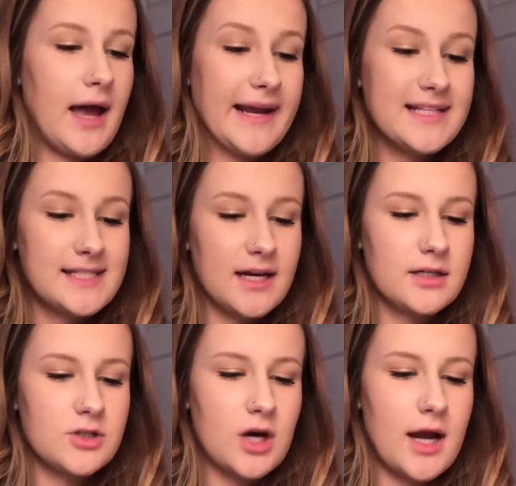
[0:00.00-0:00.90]
I get scared
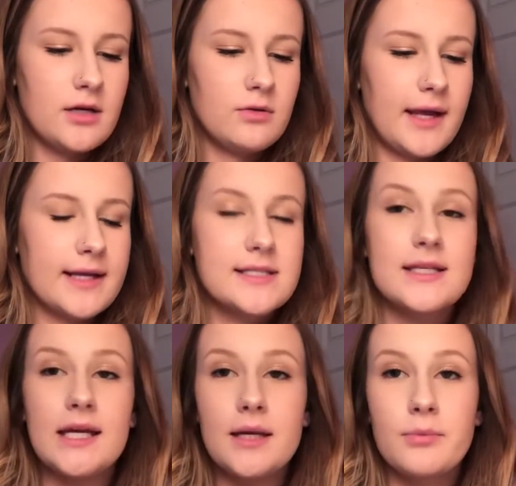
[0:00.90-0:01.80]
to try new like
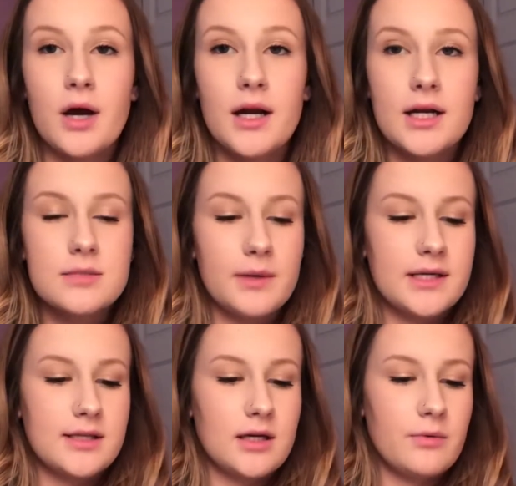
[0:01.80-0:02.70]
skin products
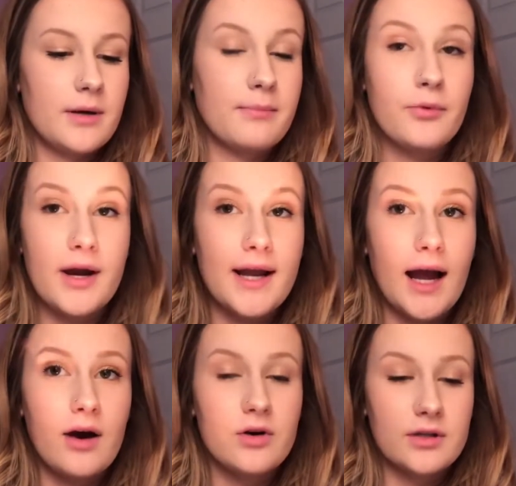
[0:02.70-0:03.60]
because I don't want to break
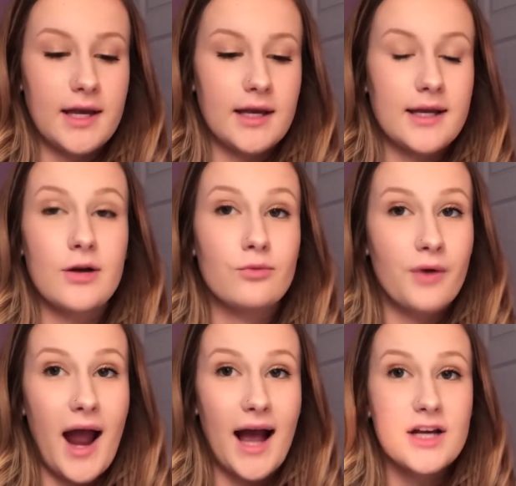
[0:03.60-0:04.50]
out or like get a
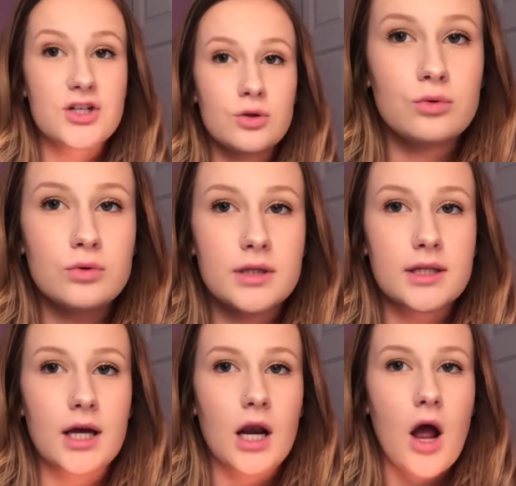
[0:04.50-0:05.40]
rash. Ooh, look at
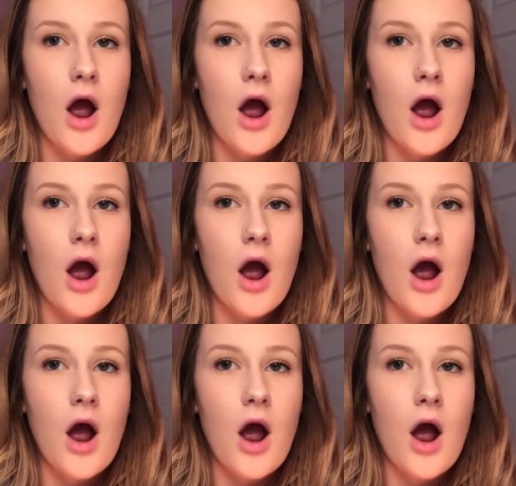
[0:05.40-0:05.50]
that.